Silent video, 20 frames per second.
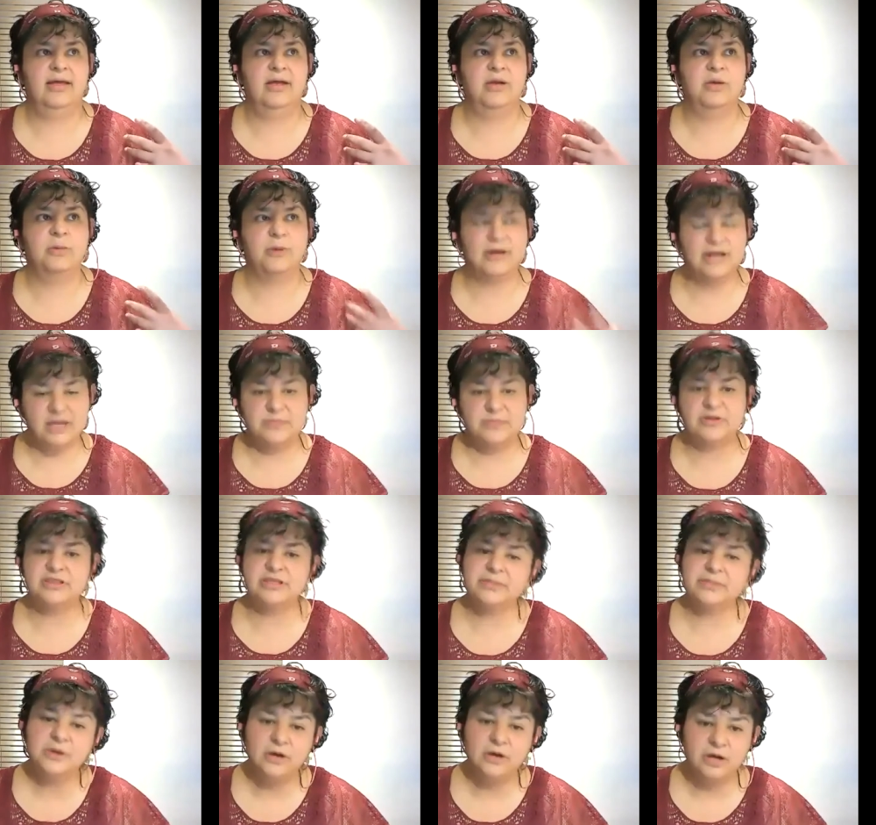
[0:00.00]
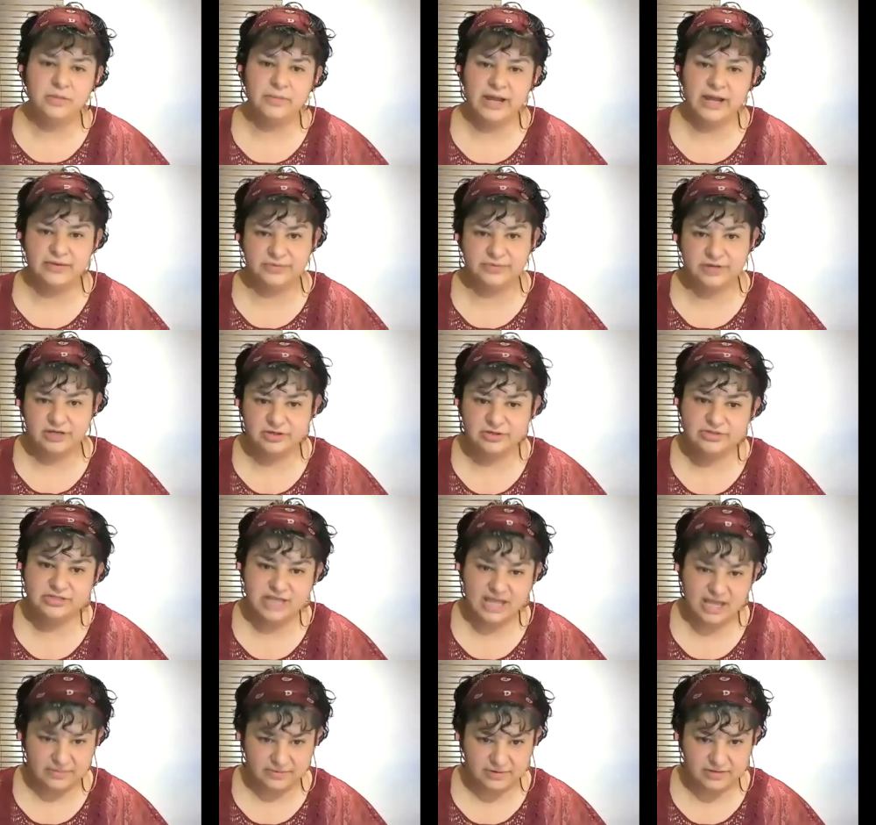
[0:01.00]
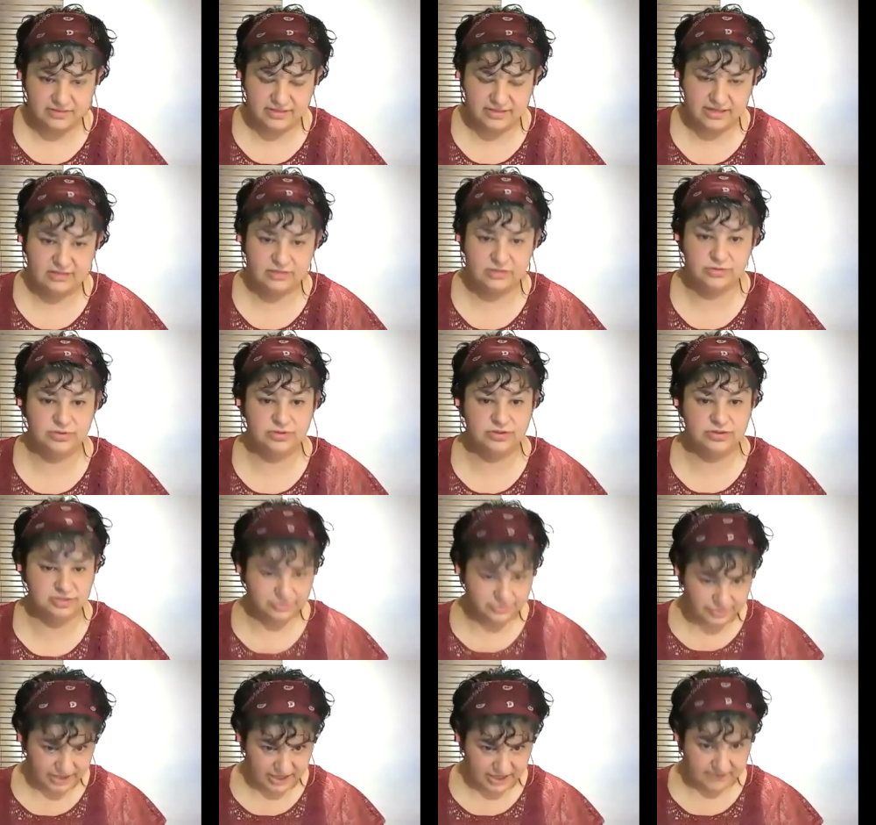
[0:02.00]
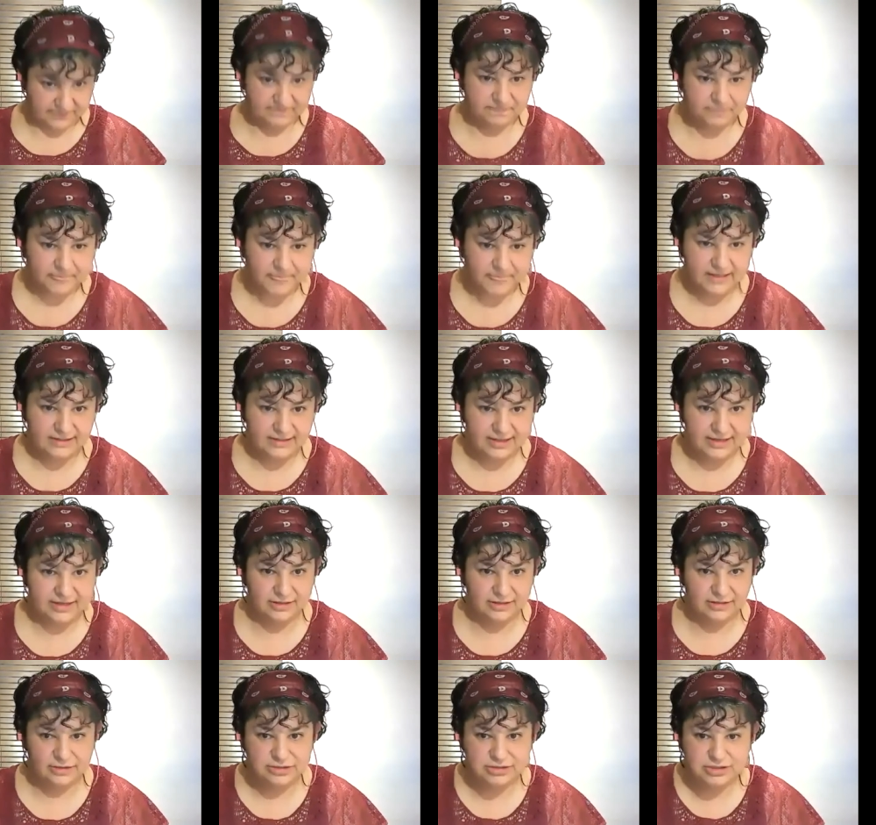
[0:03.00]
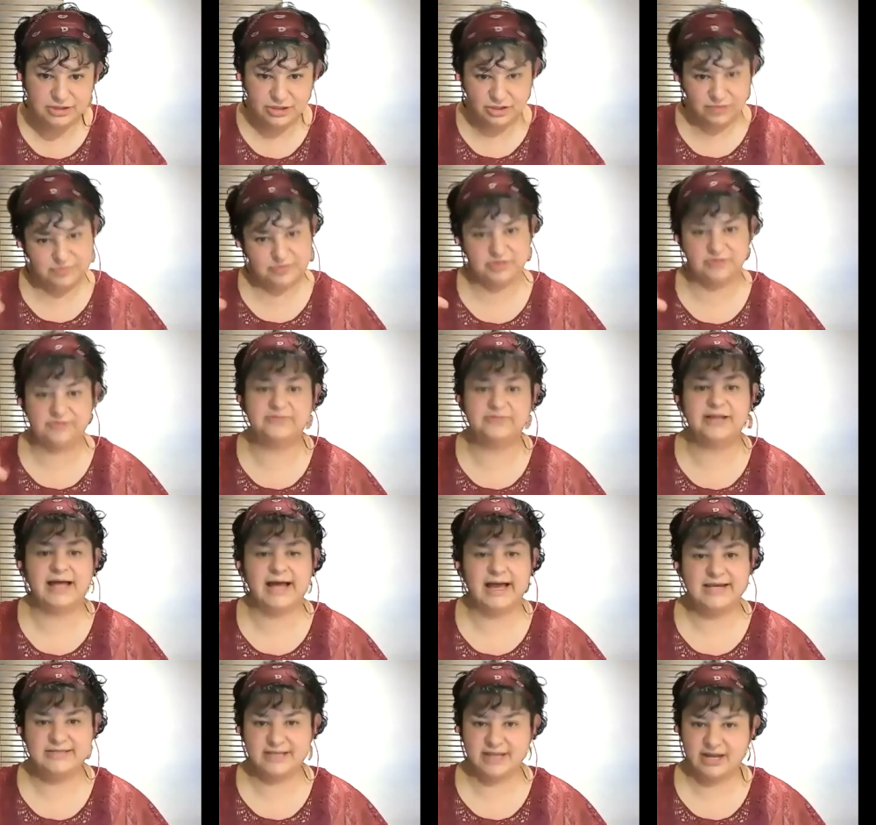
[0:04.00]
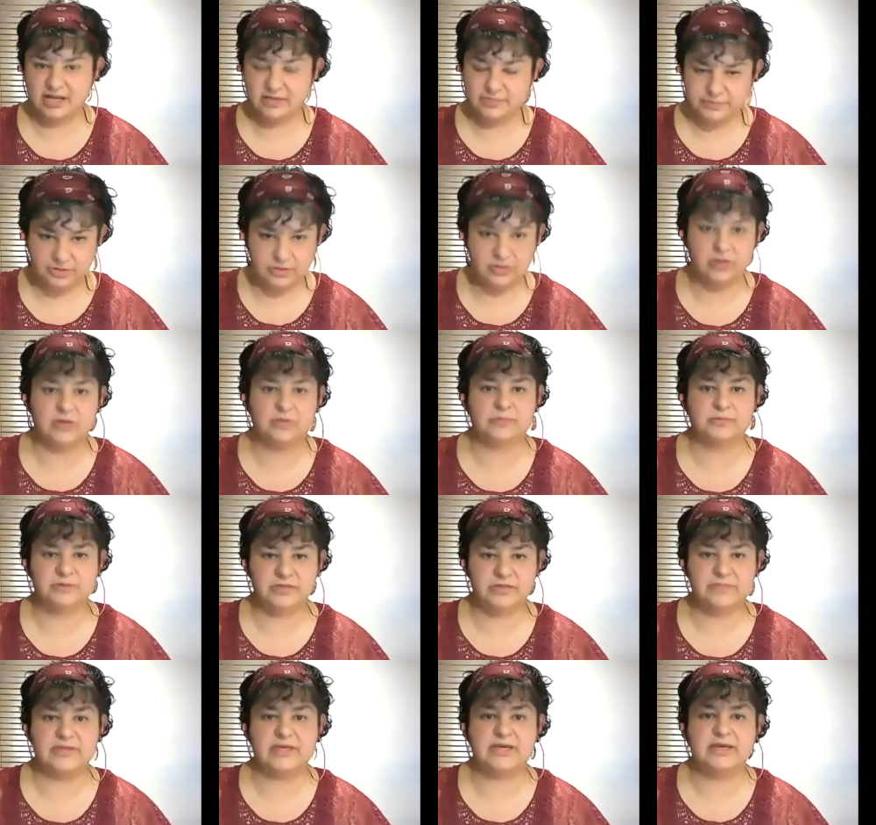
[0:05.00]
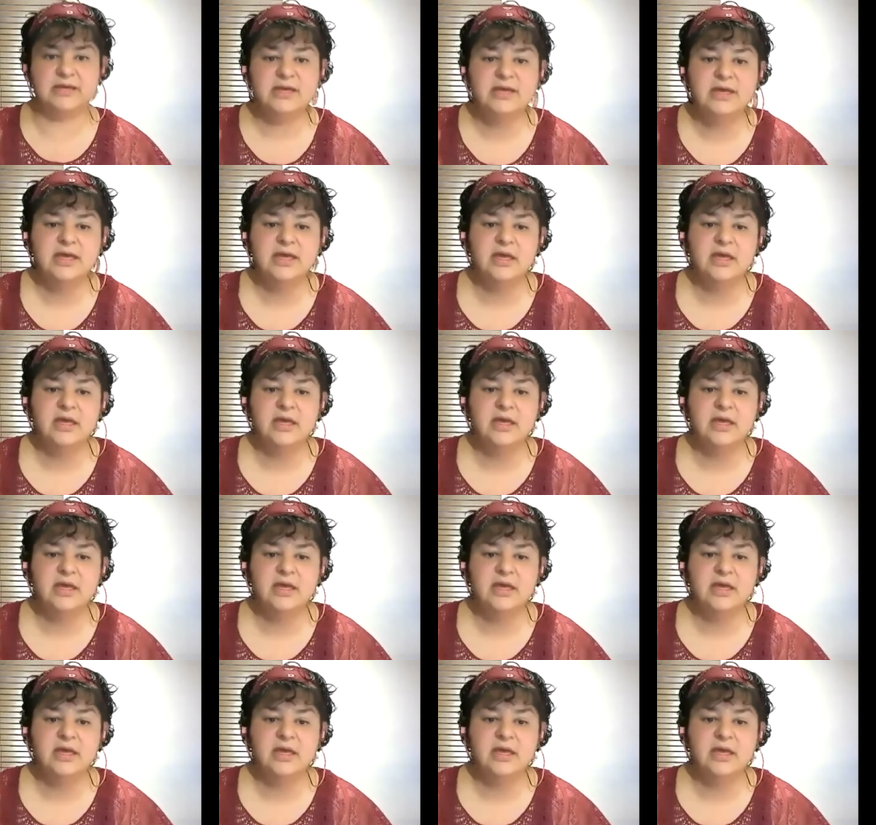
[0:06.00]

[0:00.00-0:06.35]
when I brought them home, I reduced everything to 3 little tubes of flies that I brought home with me.